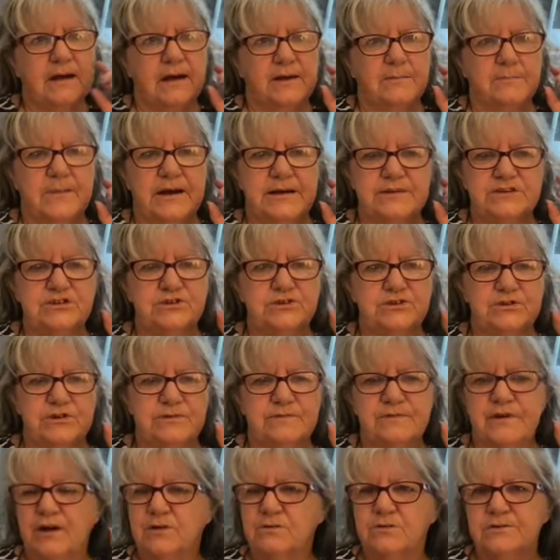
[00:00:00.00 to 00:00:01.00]
My
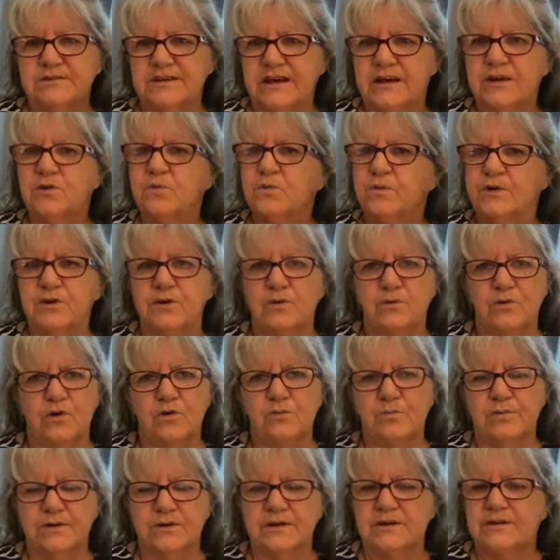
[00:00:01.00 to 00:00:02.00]
children have always had a window
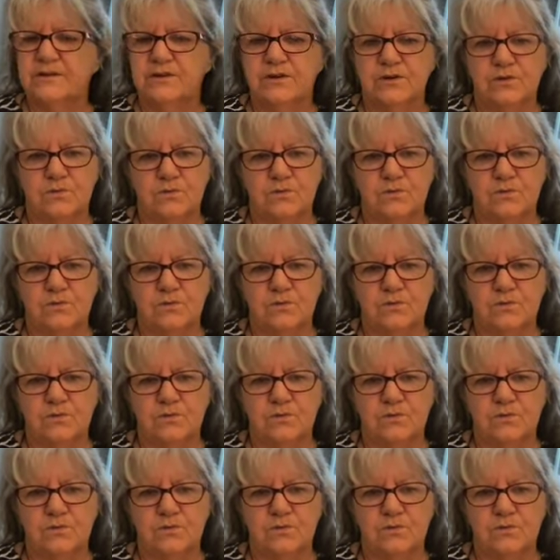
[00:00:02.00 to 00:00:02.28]
open in their